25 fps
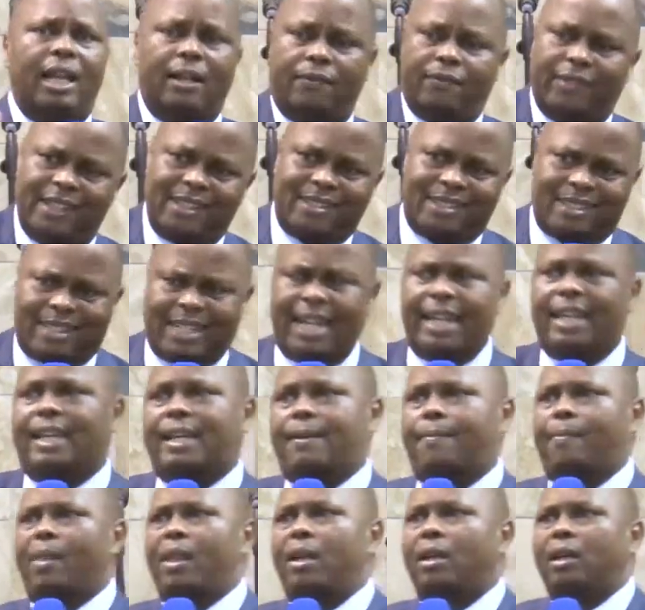and verse 10,
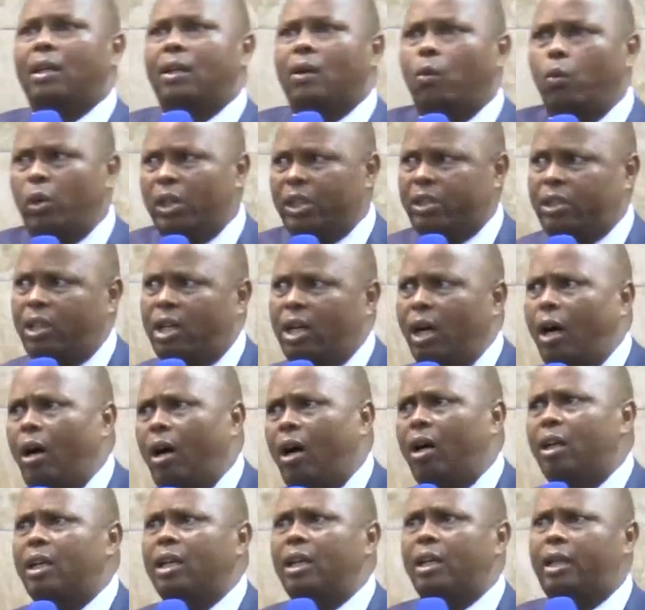which
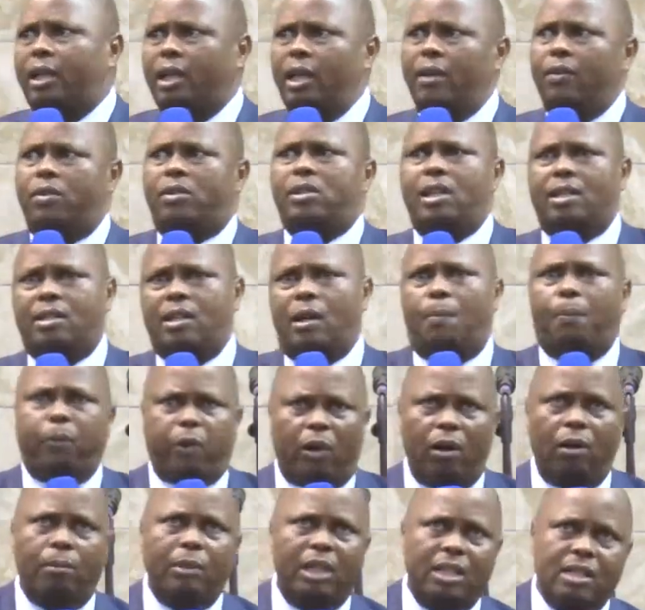God gives as a
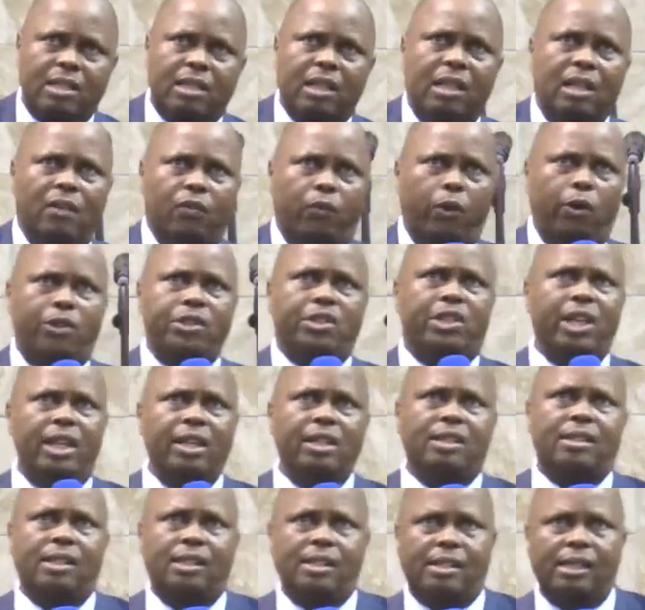promise for
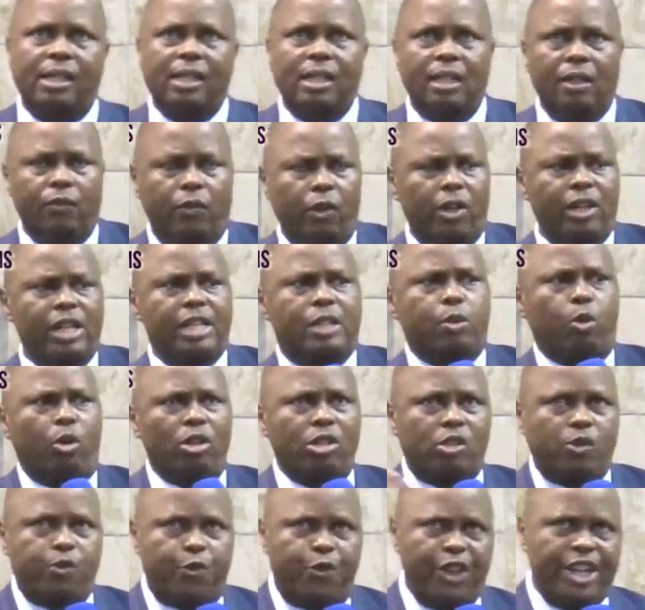Jesus. For it
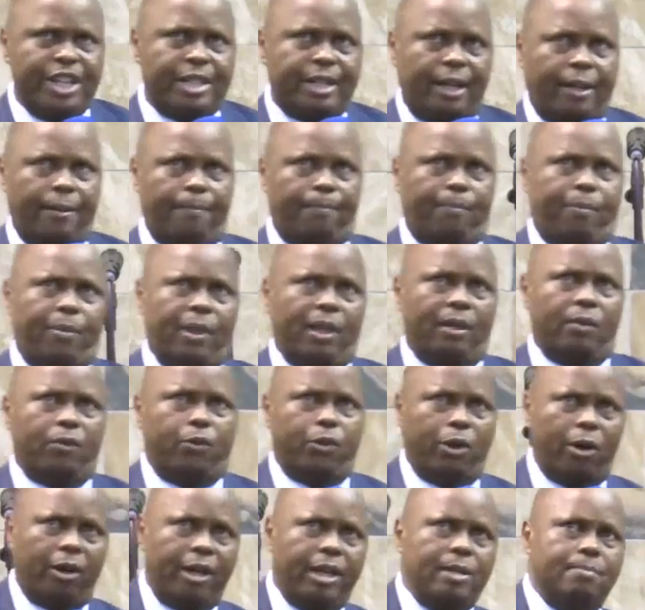was fitting
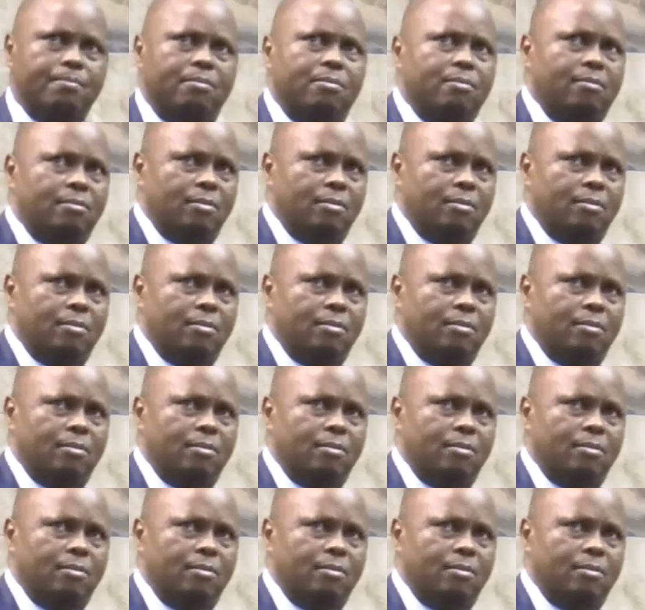for him,